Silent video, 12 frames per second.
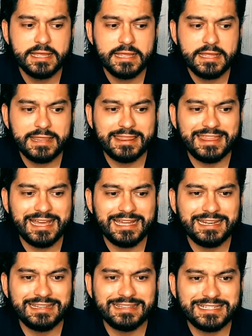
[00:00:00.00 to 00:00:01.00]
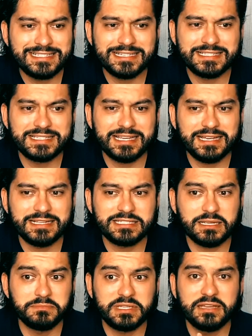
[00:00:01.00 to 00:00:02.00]
then this is
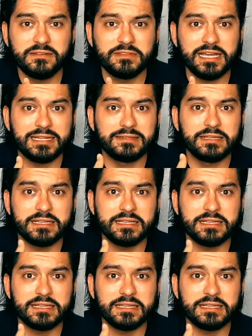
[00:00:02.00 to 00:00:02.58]
something that